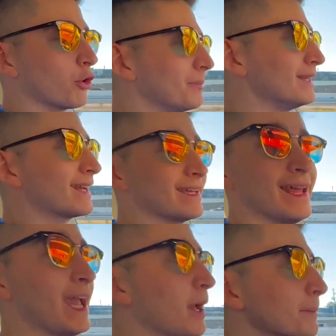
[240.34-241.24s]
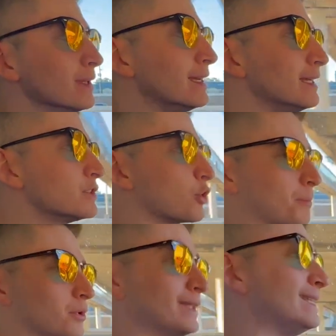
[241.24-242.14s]
will be like an ambulance or
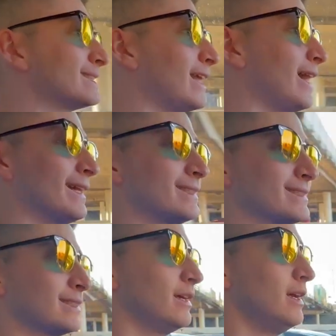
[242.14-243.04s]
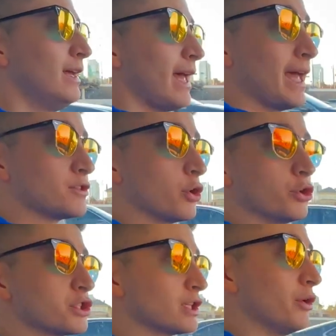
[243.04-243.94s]
police lights, and so
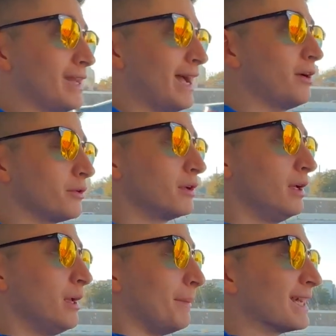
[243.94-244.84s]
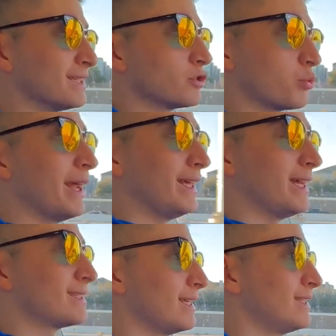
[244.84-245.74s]
it'll slow down because it's ready.
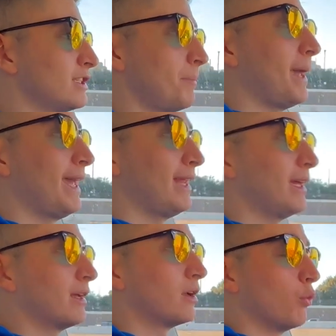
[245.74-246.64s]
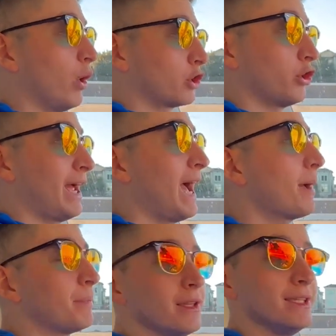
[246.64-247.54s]
It's anticipating what could
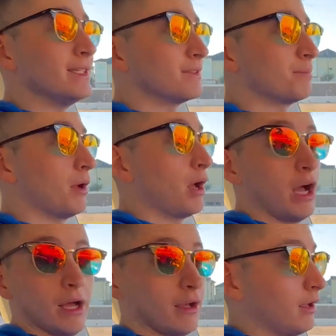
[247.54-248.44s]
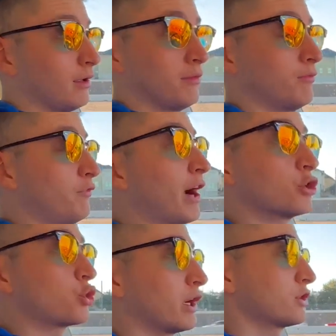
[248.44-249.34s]
happen. These fire
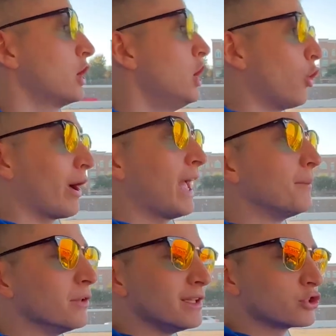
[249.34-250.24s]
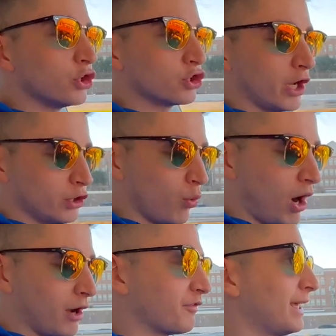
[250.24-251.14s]
trucks or ambulance could cut you
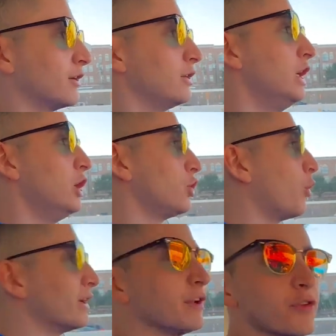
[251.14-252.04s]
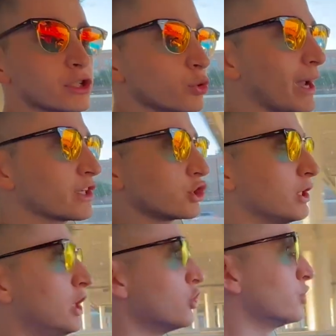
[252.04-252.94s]
off. They could go in a different direction.
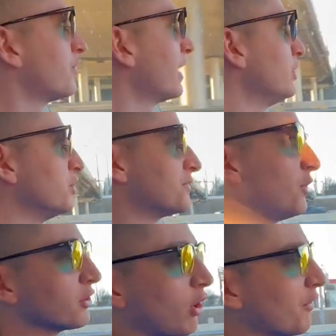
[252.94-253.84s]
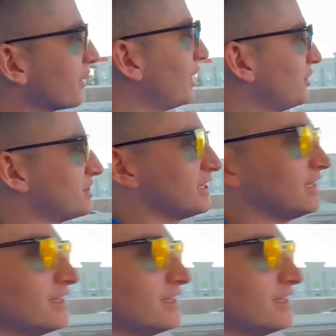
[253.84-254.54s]
So it's very useful. Over there you see